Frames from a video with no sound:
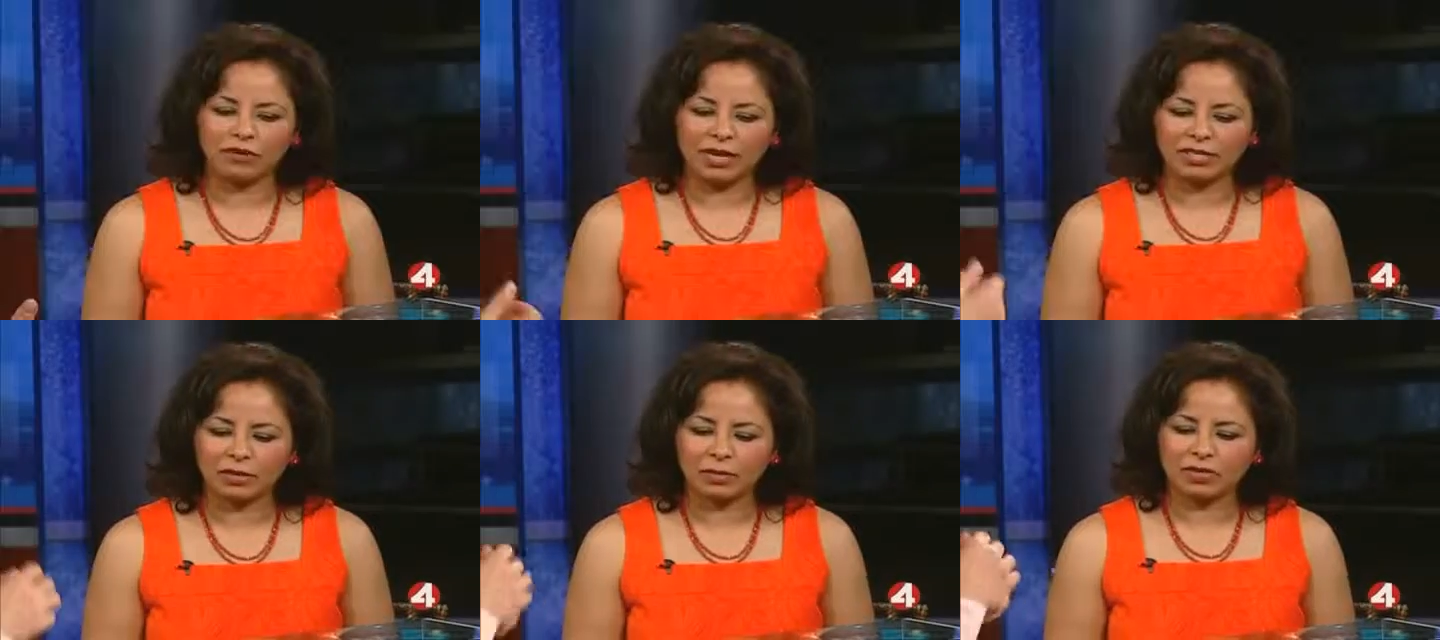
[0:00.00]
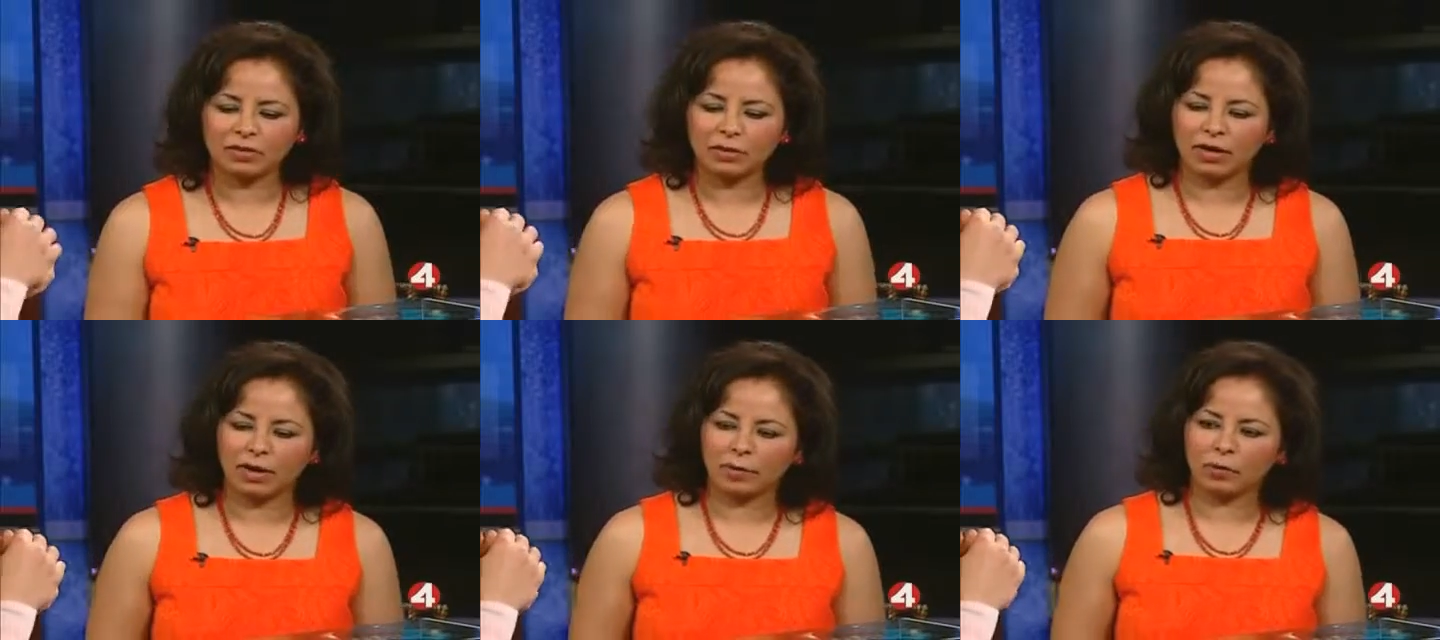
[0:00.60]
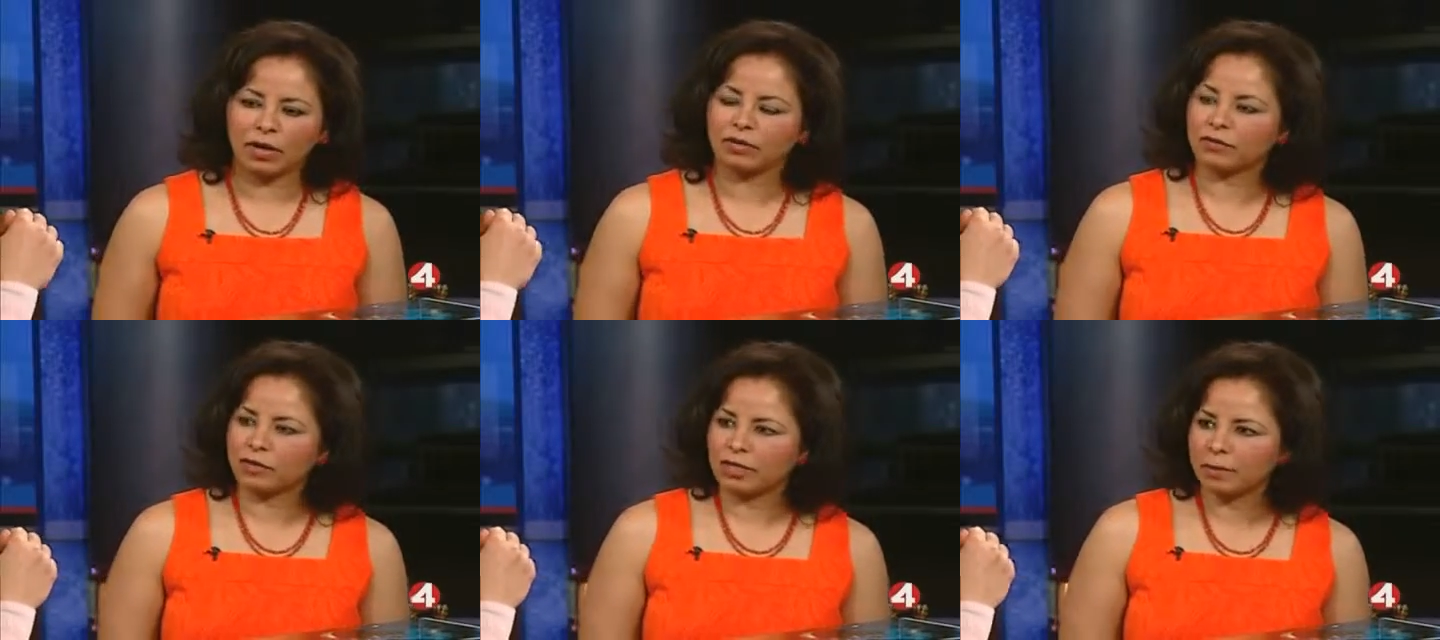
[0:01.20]
Fraxel was one of the
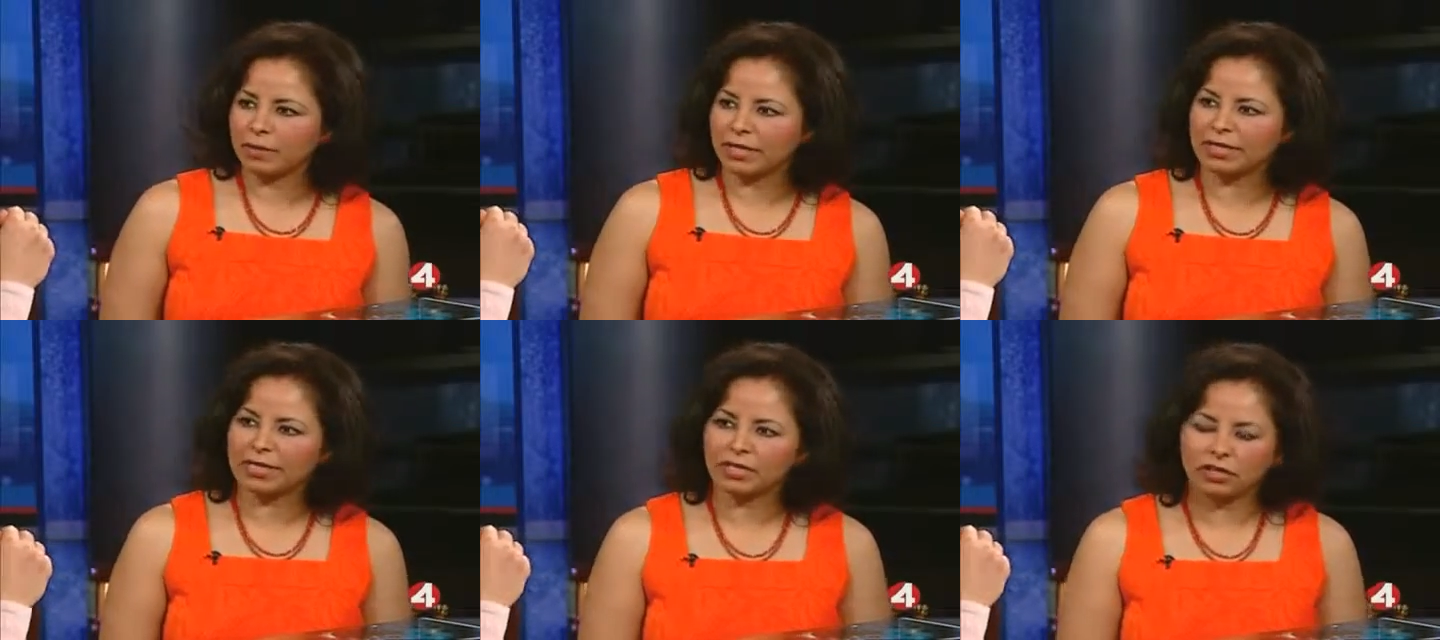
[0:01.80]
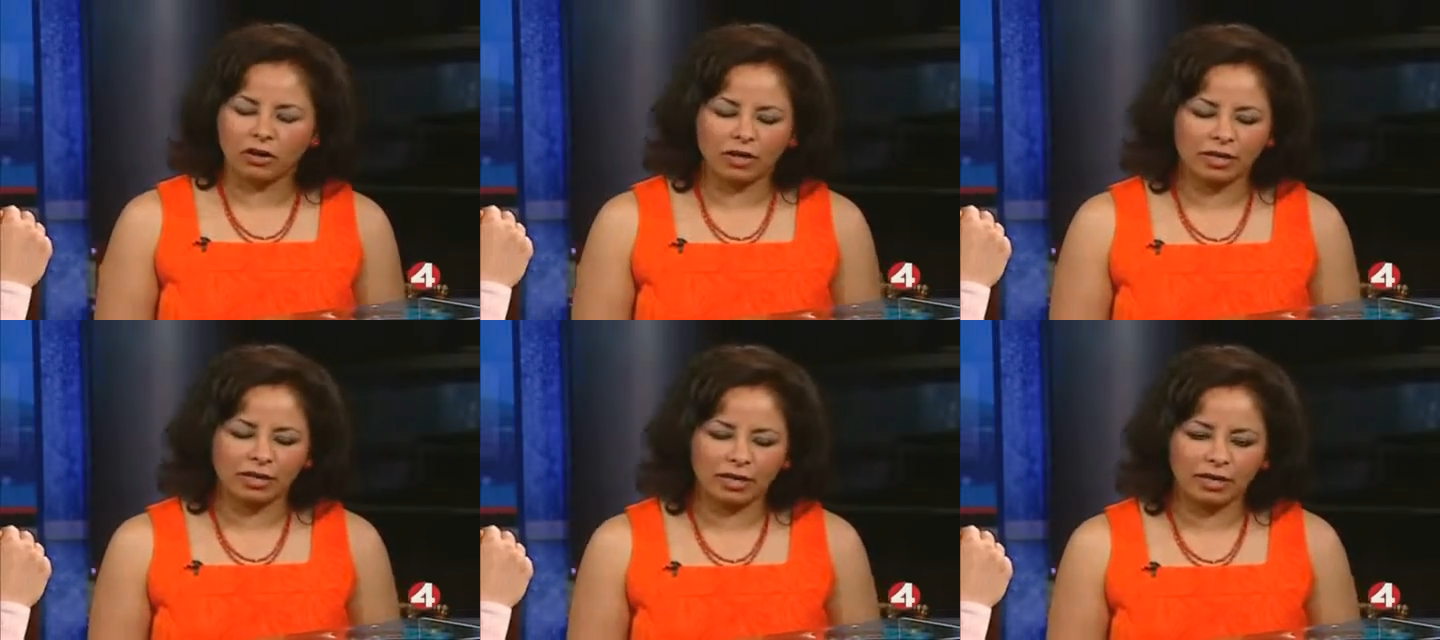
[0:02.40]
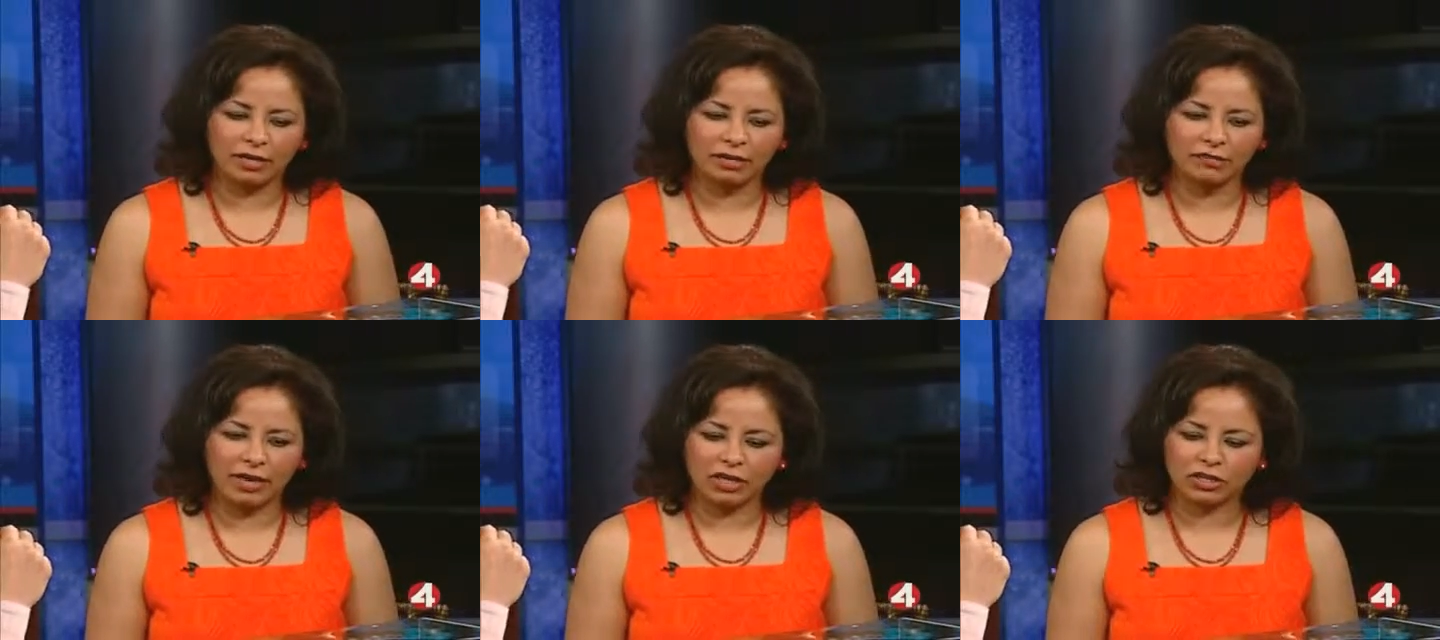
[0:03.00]
first companies that started the
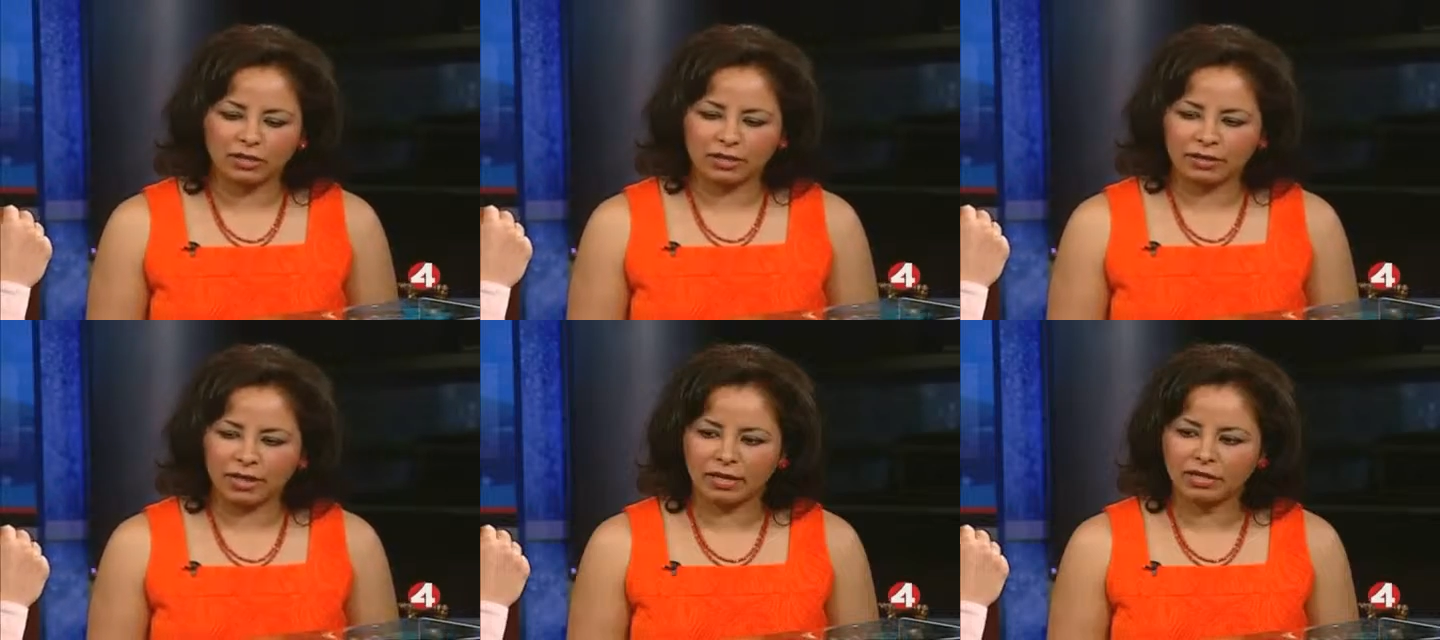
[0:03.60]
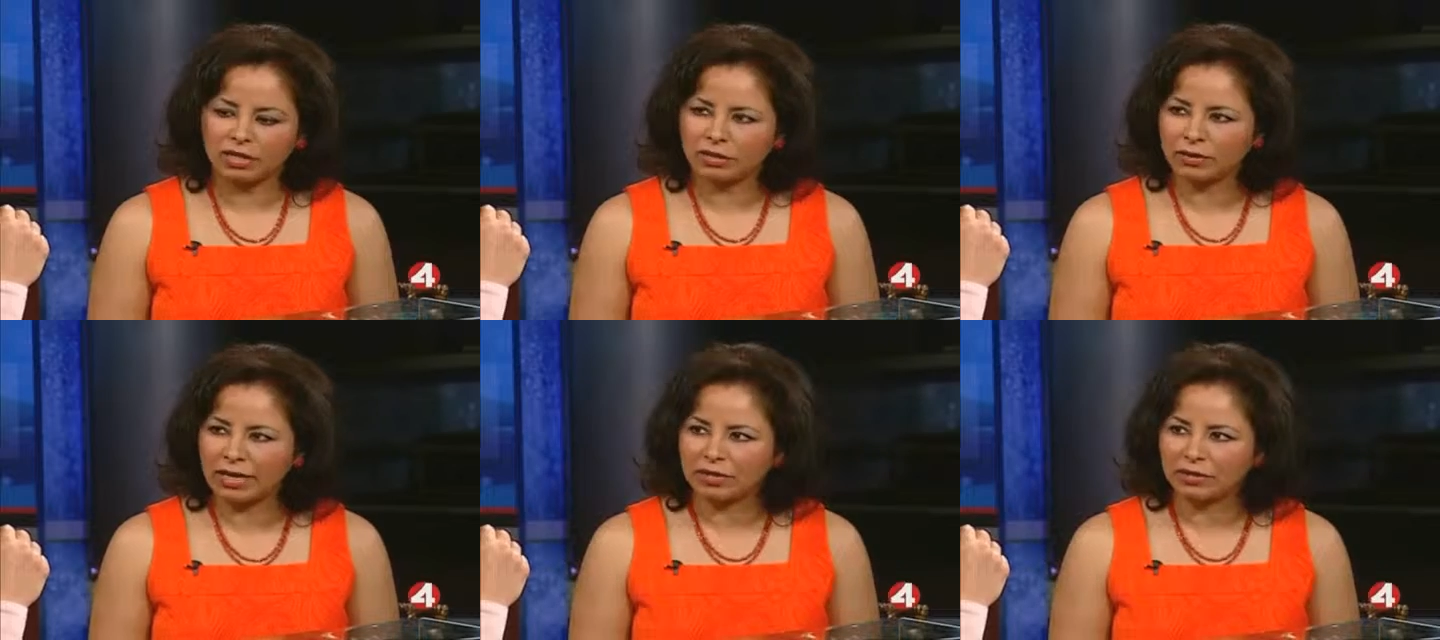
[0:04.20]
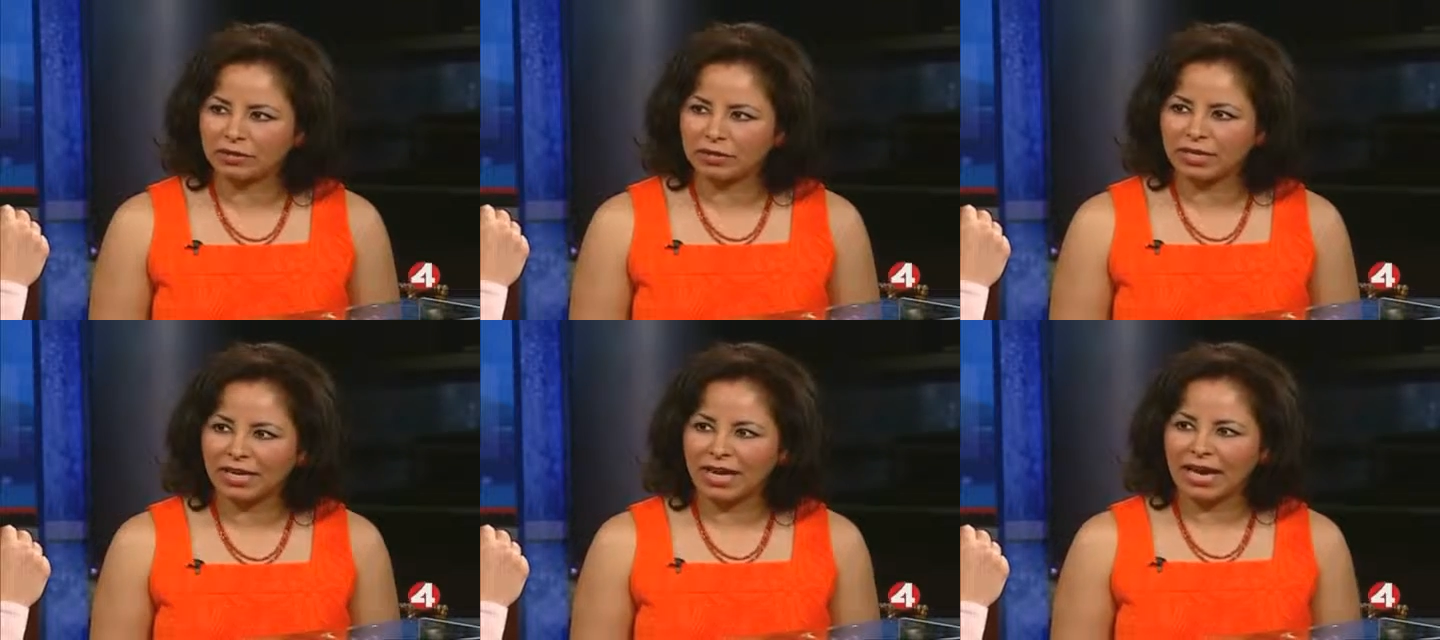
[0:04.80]
fractional technology in 2003,